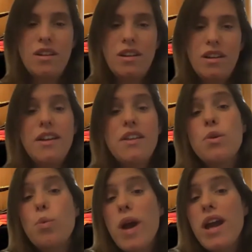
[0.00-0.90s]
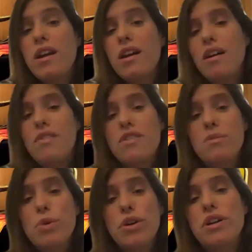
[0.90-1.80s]
In the wake of the
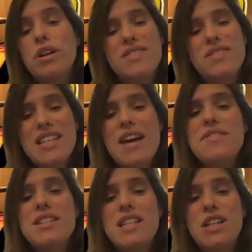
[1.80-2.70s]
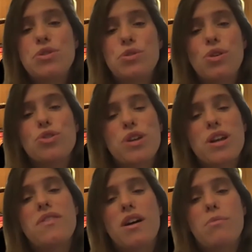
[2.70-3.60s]
murder of 17-year-old
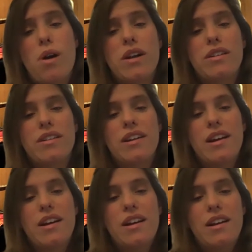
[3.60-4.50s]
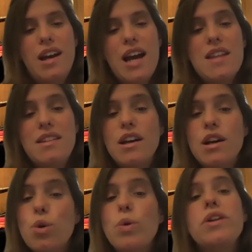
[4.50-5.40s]
Trayvon Martin and the
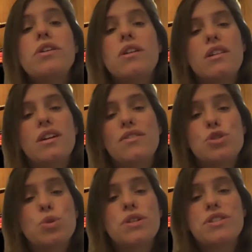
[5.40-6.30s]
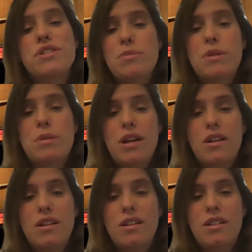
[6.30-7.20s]
acquittal of George Zimmerman,
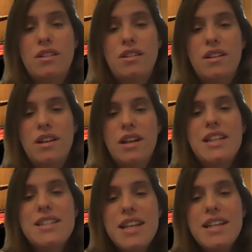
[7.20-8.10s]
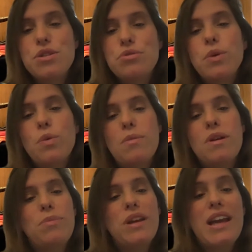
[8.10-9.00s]
these three women
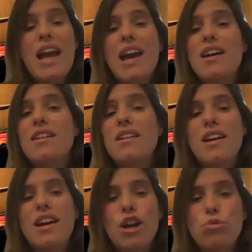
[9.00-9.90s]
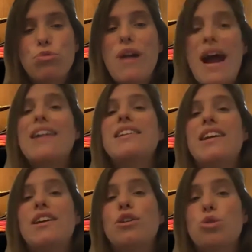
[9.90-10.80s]
began a
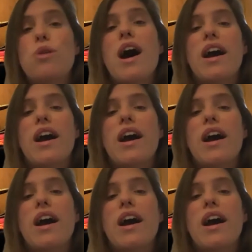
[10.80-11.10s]
rallying cry